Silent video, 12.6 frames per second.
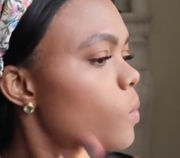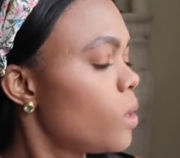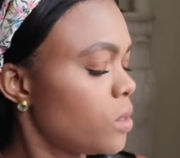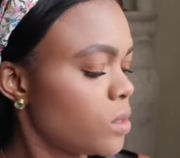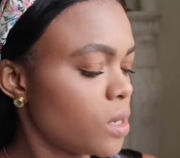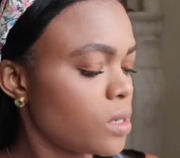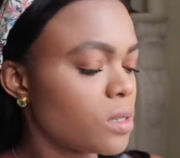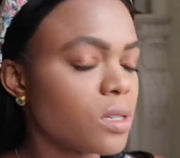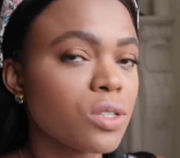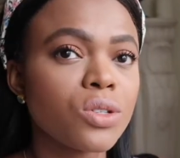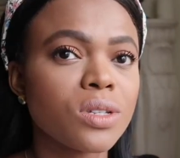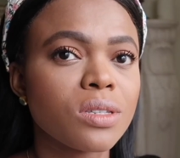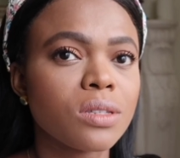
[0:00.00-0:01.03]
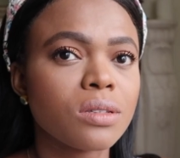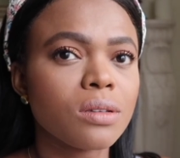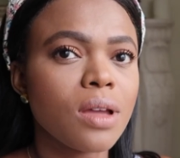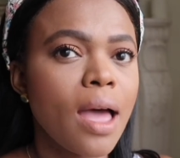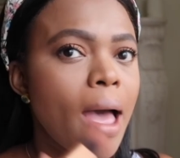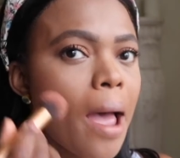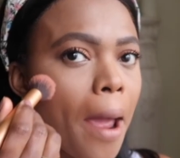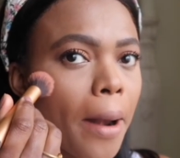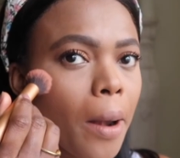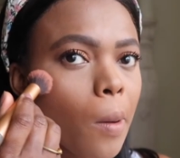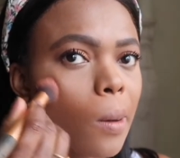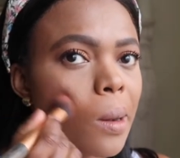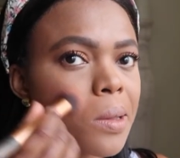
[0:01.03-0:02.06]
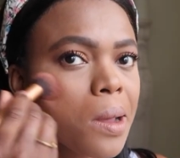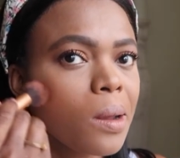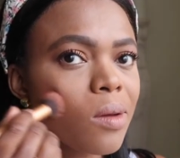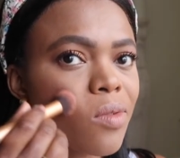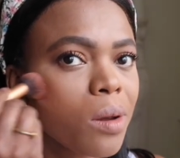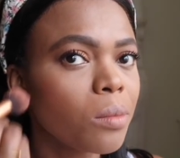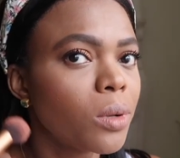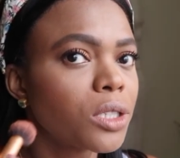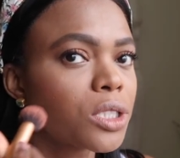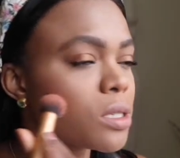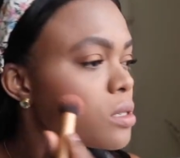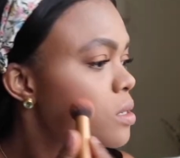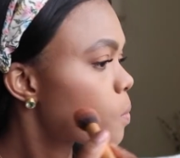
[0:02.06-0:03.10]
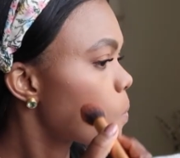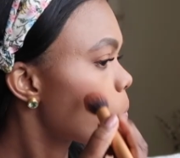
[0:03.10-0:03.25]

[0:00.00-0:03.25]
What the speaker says: As you can see, this just adds. That's why I love wearing blushes.